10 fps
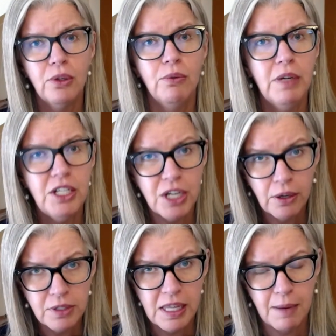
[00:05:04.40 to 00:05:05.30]
reach
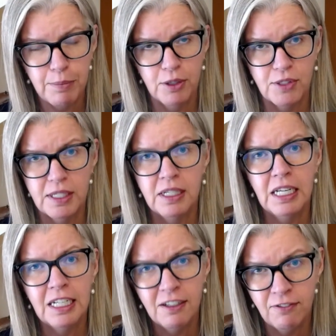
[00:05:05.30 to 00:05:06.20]
out to that person
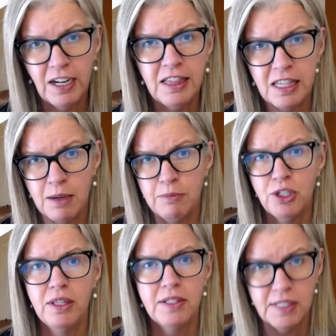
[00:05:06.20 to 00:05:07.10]
and invite them
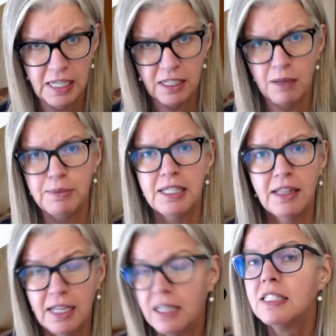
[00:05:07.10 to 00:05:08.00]
to the stand-ups that
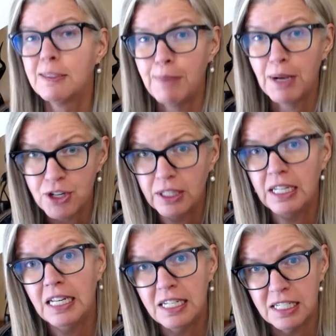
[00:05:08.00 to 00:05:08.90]
they especially
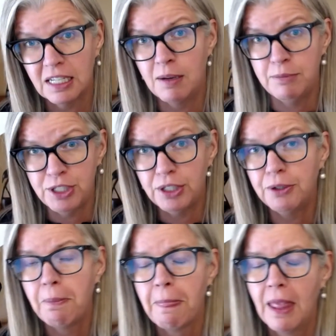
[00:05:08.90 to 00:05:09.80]
need to come to.
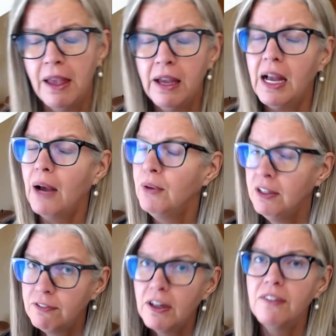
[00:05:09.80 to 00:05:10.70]
I would
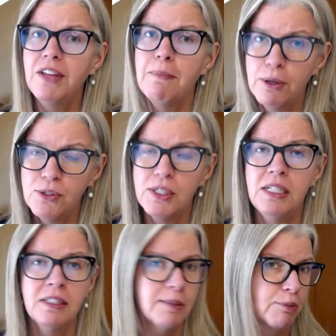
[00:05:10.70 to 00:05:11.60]
involve that person
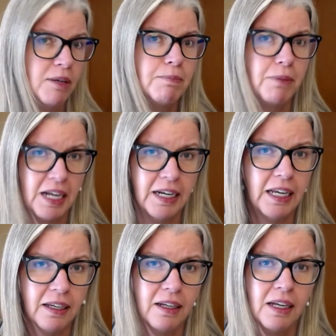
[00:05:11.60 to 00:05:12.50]
in sprint
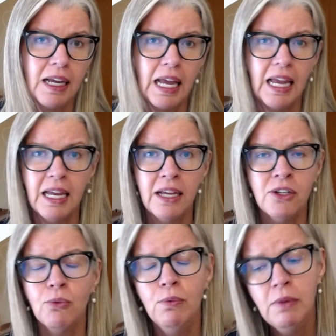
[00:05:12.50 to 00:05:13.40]
planning
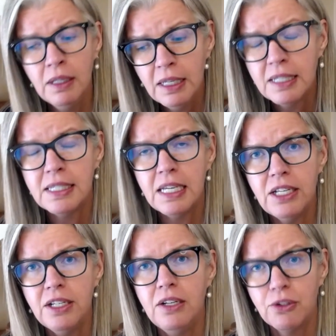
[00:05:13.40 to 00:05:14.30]
and really
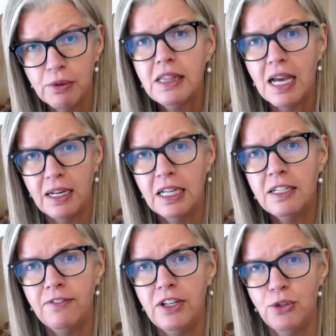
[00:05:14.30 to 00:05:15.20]
treat that
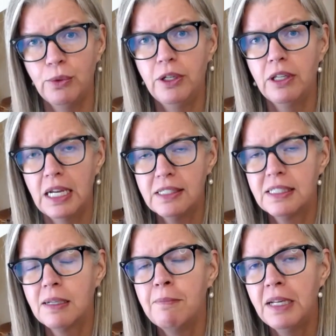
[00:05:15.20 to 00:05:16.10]
individual as
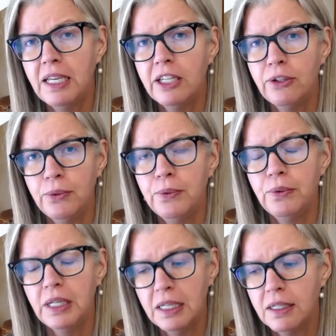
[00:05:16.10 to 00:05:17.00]
somebody
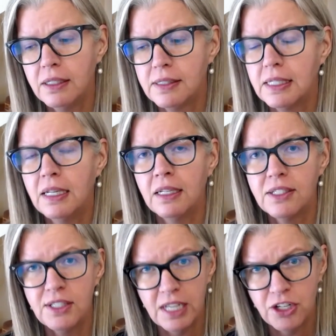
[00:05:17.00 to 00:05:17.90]
who is an
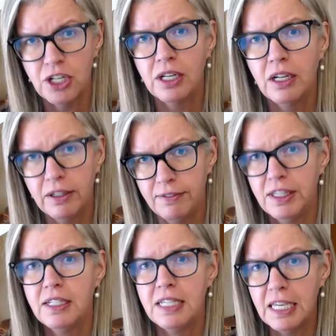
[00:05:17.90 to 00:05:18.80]
extension of
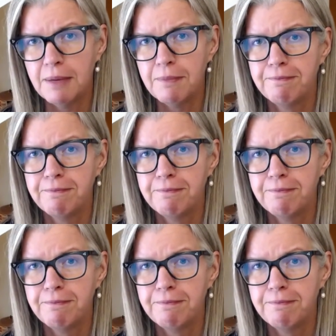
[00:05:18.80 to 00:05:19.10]
the team.